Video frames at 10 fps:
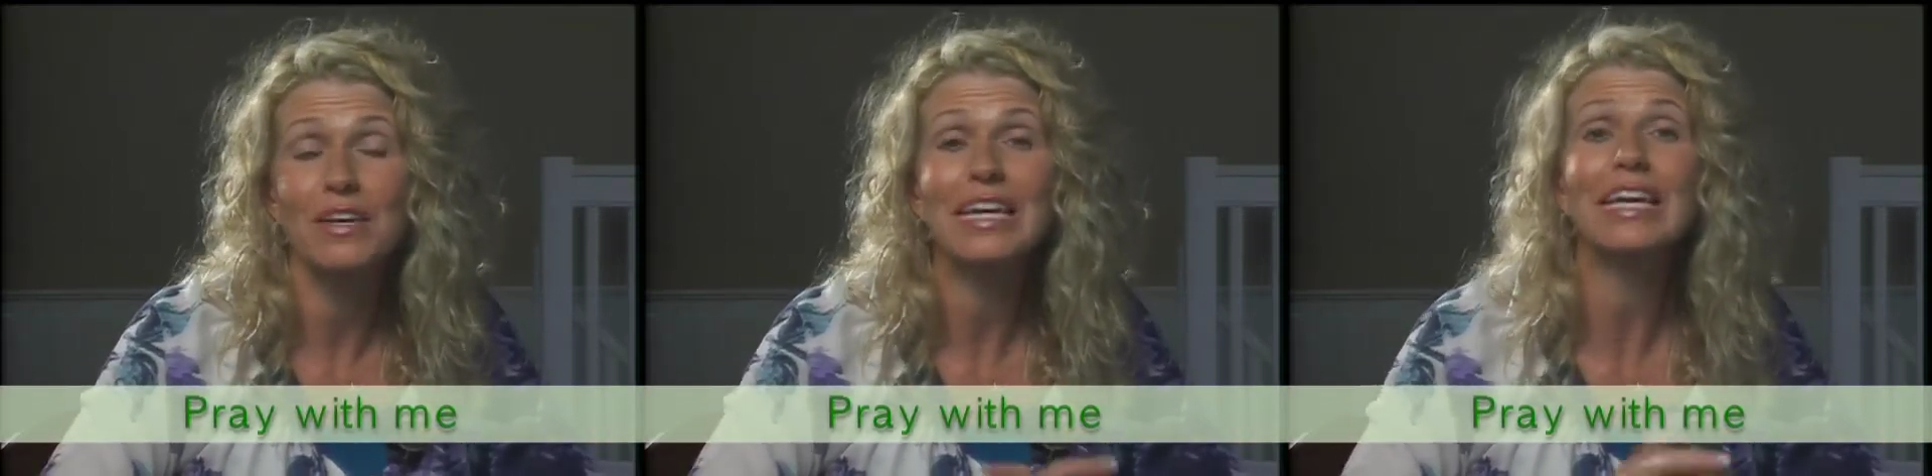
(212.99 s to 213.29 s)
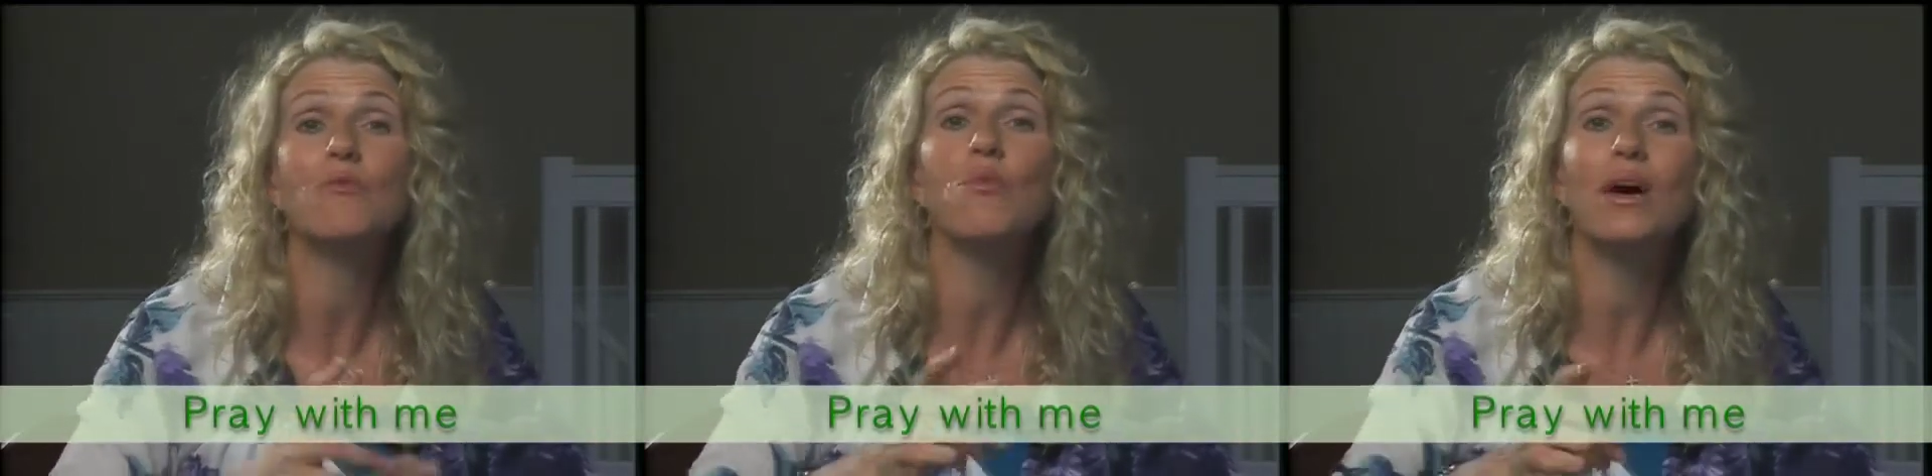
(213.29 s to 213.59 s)

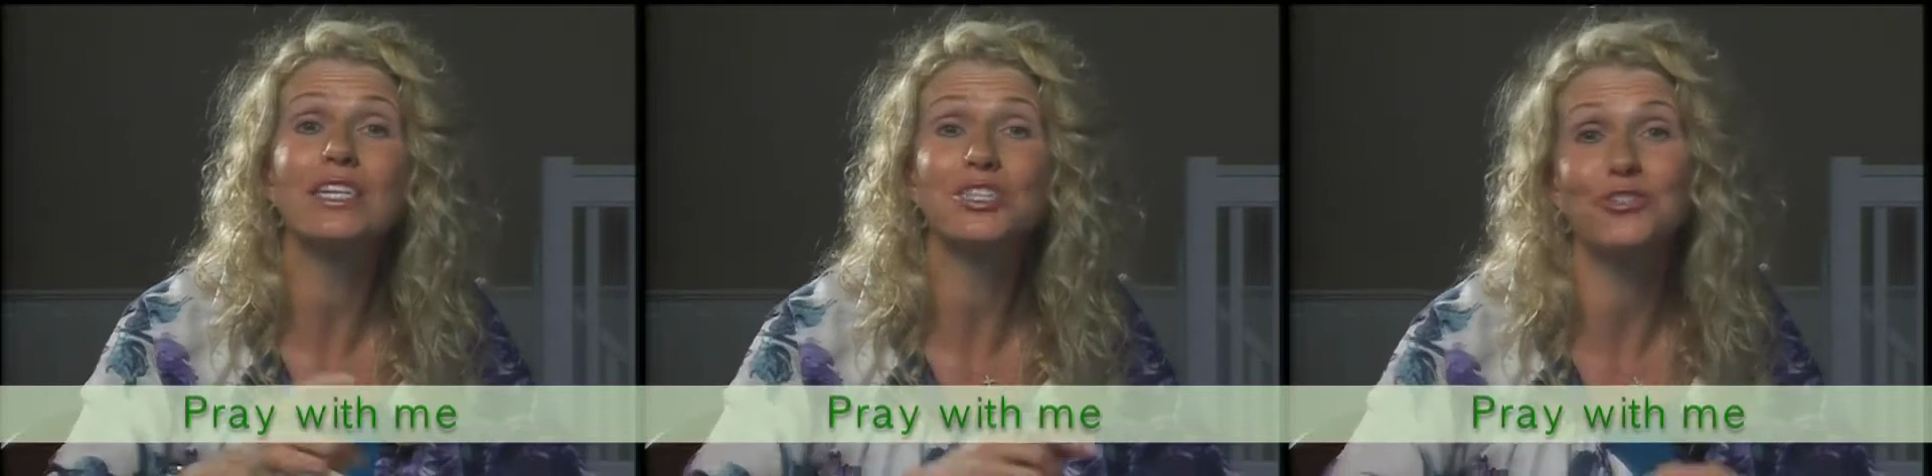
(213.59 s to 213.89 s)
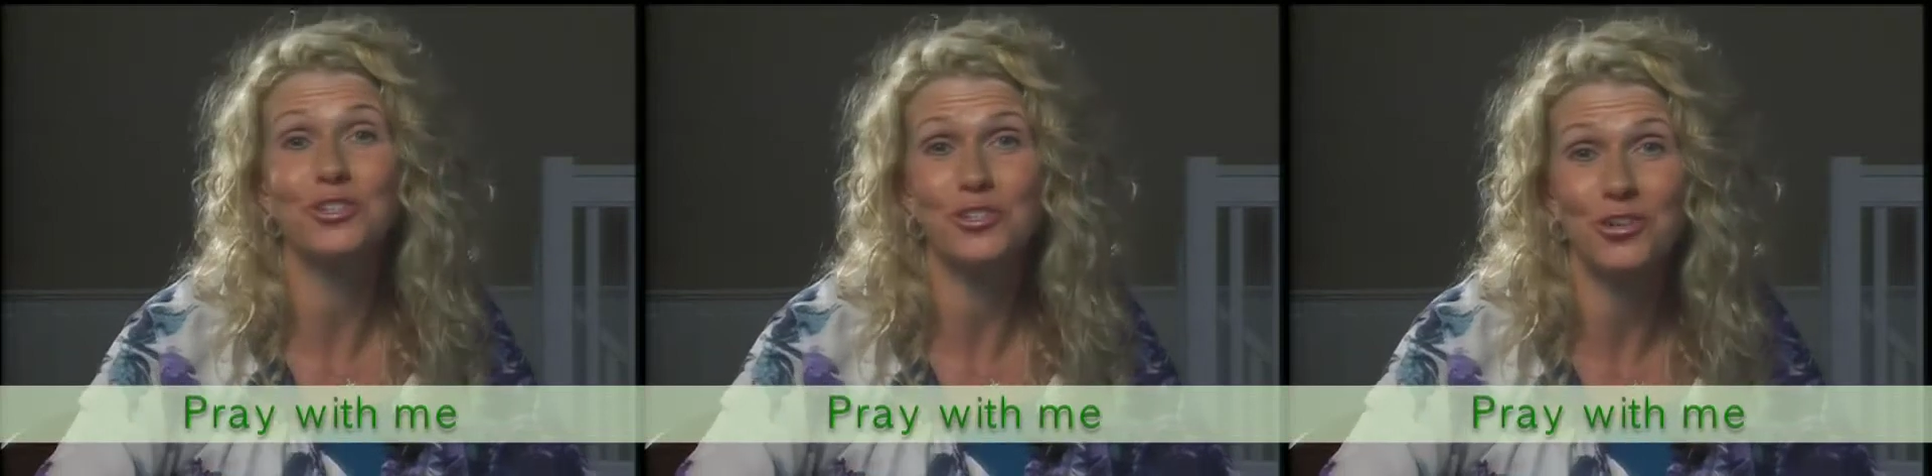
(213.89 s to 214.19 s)
He wanted you
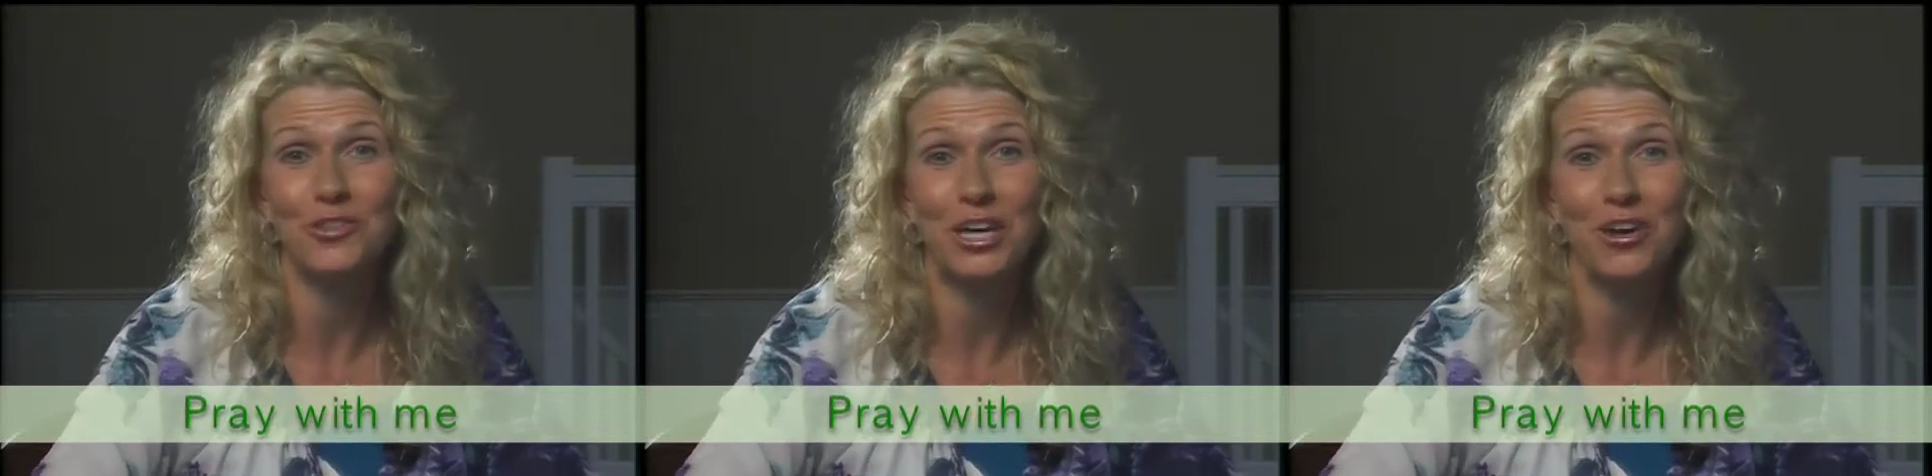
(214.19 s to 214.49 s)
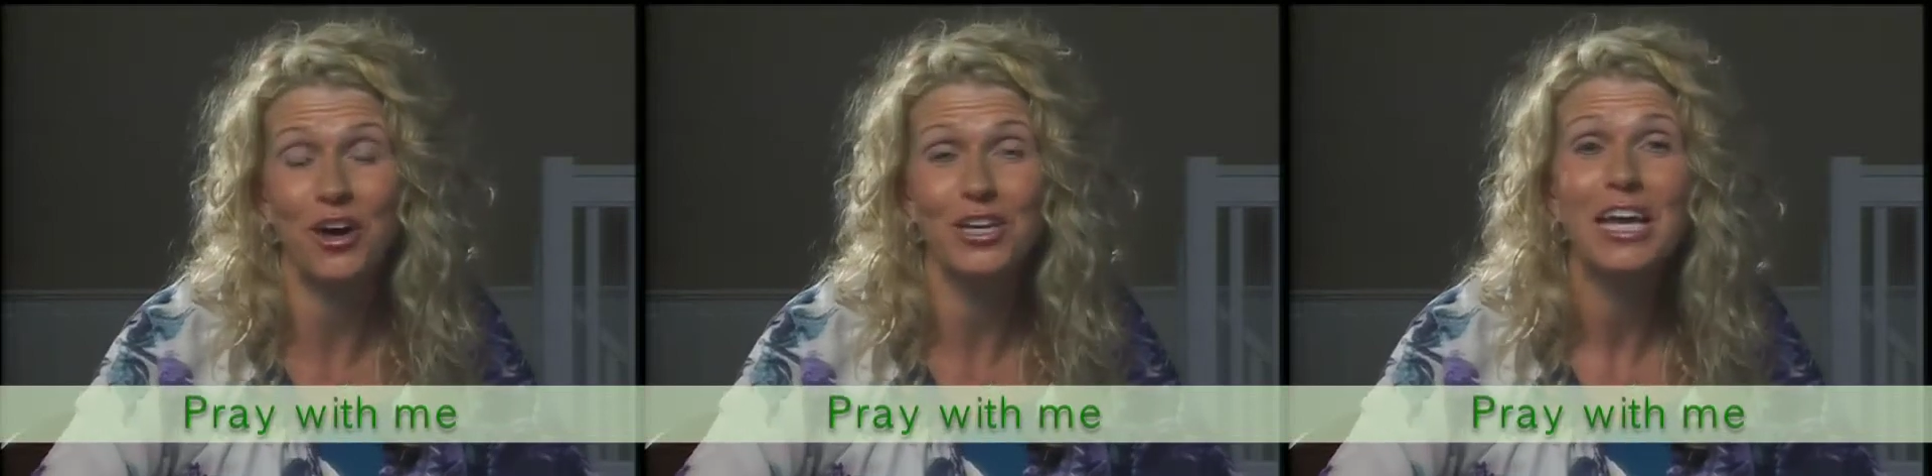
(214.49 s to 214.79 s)
to turn that
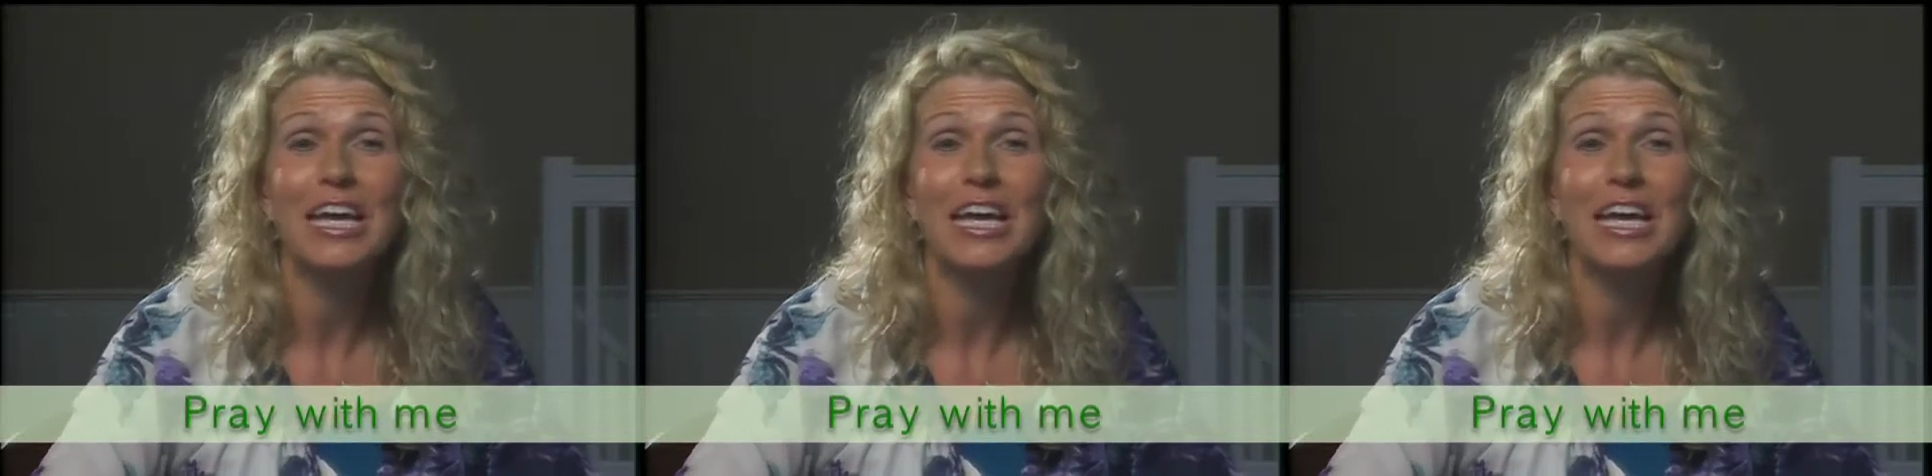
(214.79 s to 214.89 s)
on.